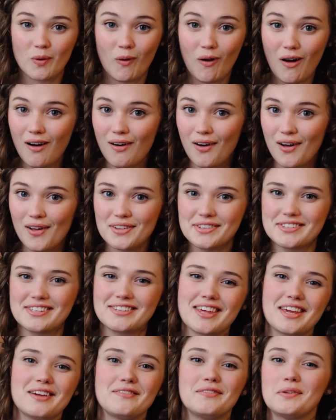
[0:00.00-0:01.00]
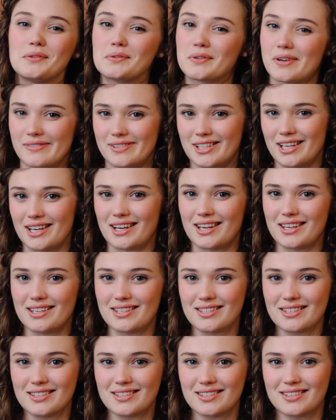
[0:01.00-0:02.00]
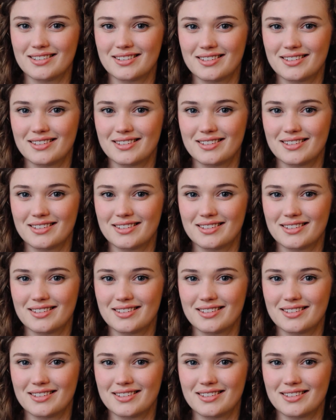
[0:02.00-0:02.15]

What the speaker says: you all to Thankful Thriftiness.